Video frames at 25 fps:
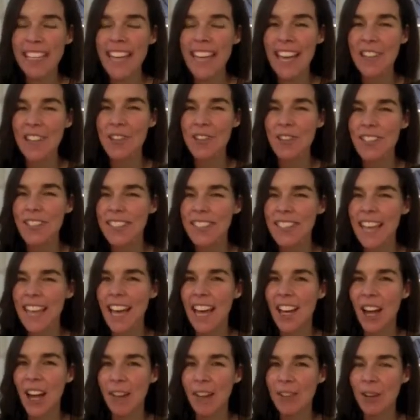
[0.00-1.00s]
an extra
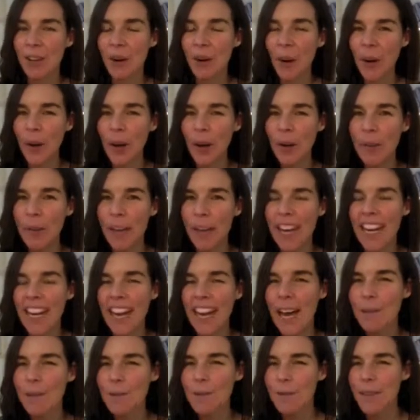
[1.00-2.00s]
discount off your order, but it
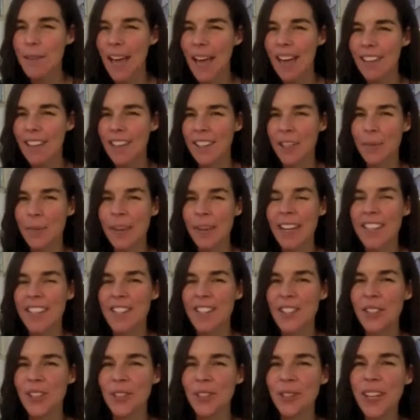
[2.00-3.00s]
helps me out a little bit
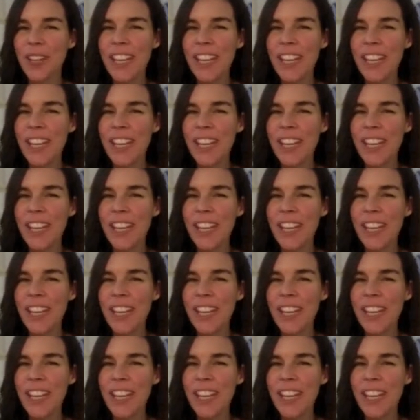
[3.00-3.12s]
to